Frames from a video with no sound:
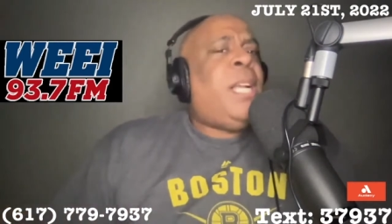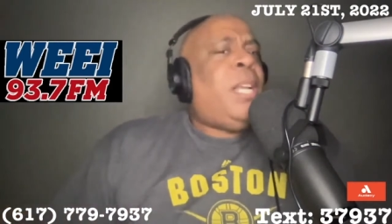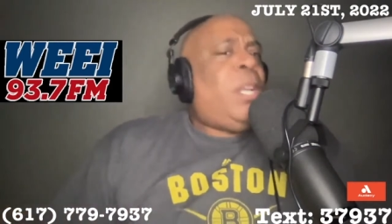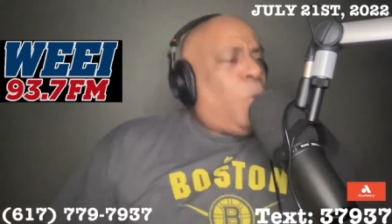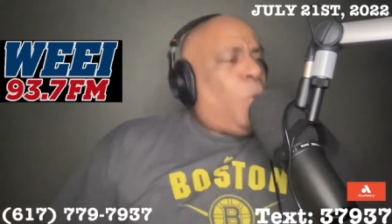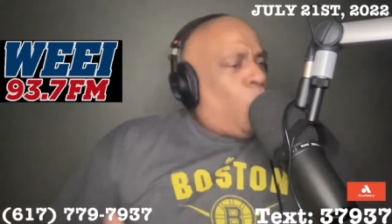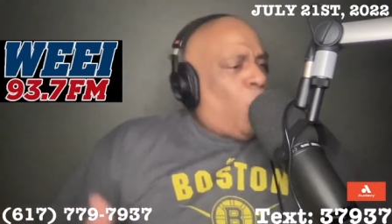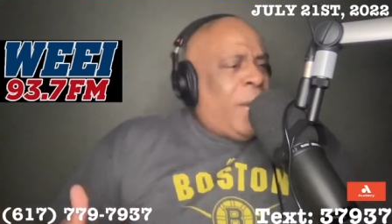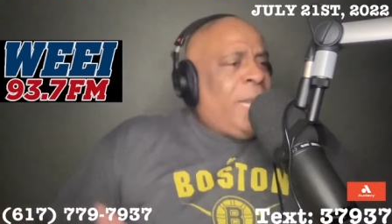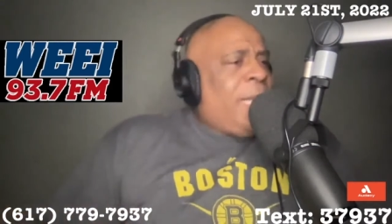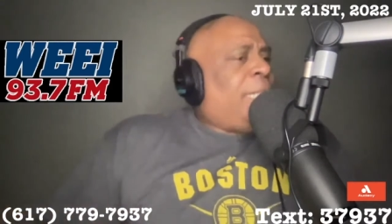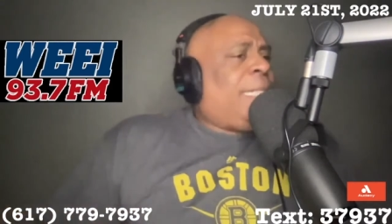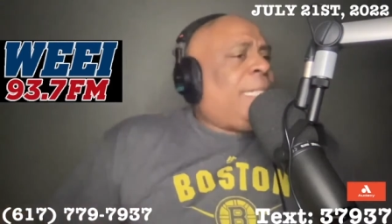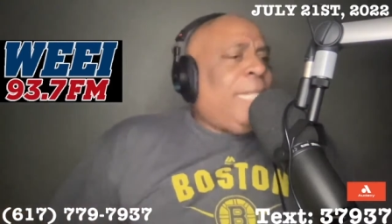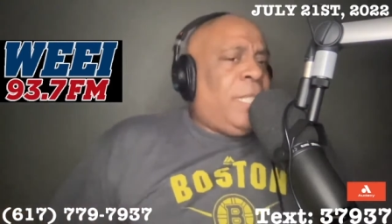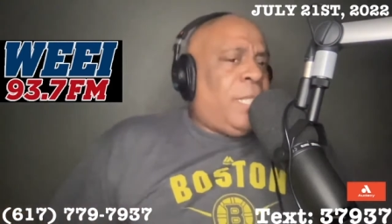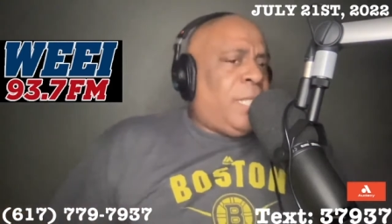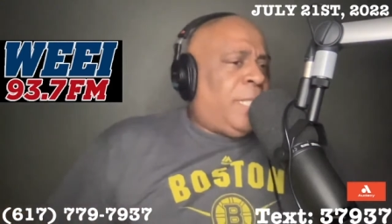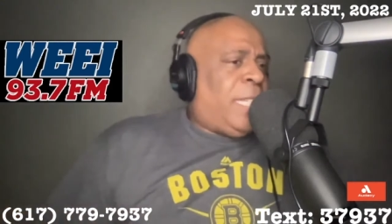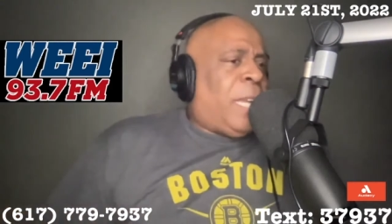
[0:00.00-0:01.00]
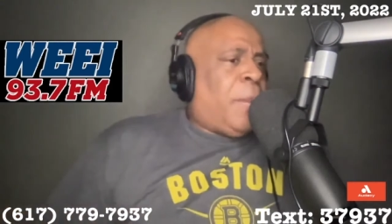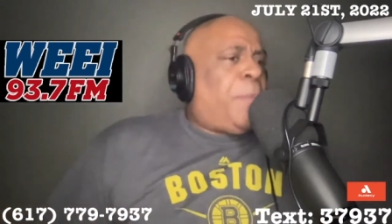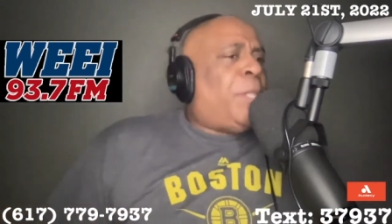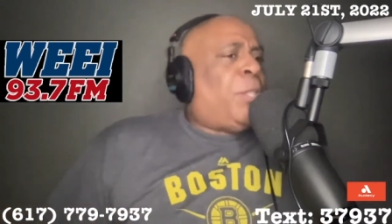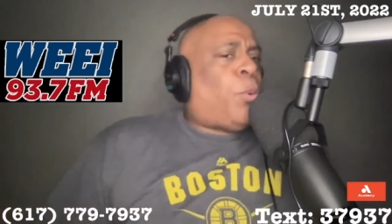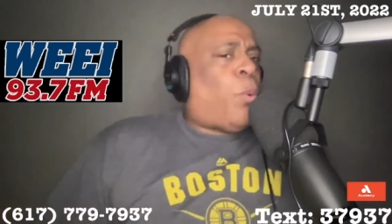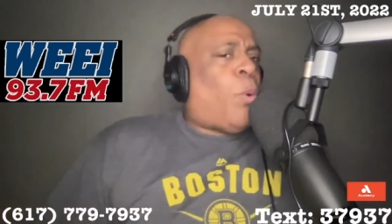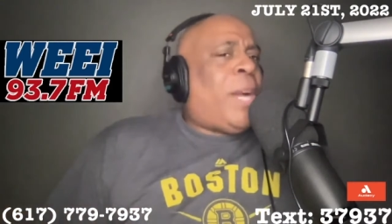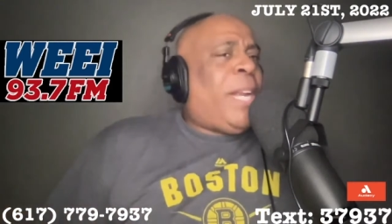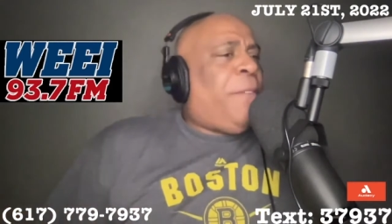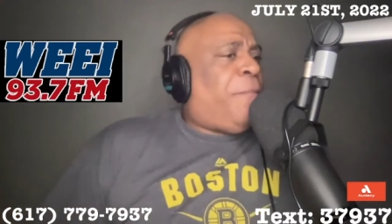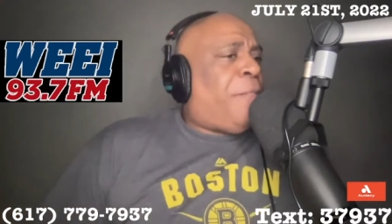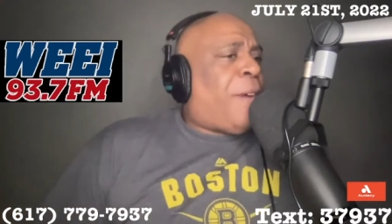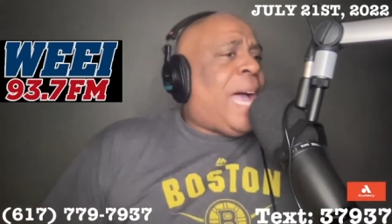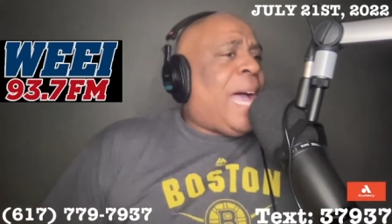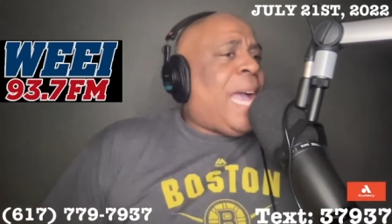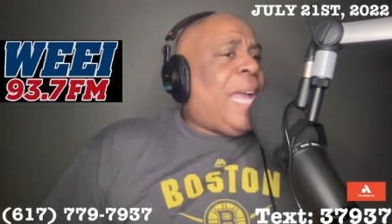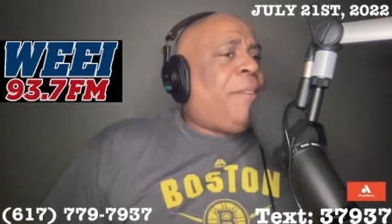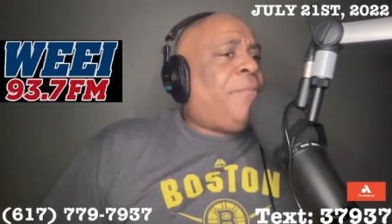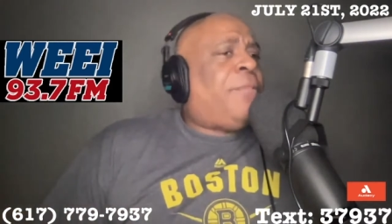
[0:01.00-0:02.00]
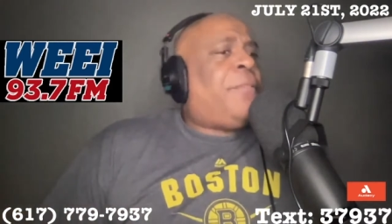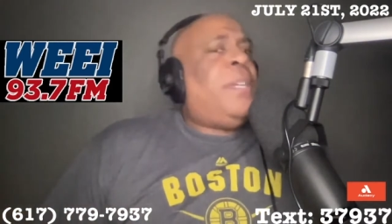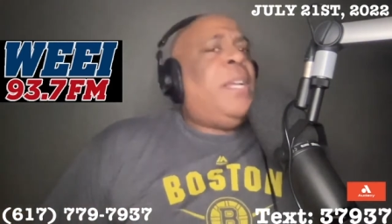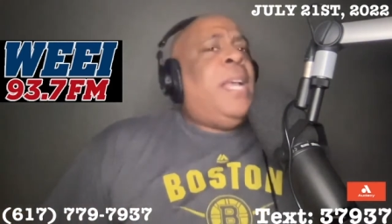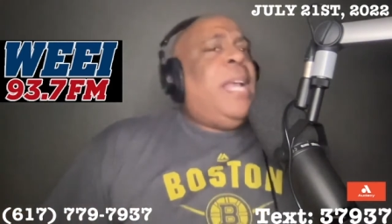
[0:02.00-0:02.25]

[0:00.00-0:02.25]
When his deal is up in 25,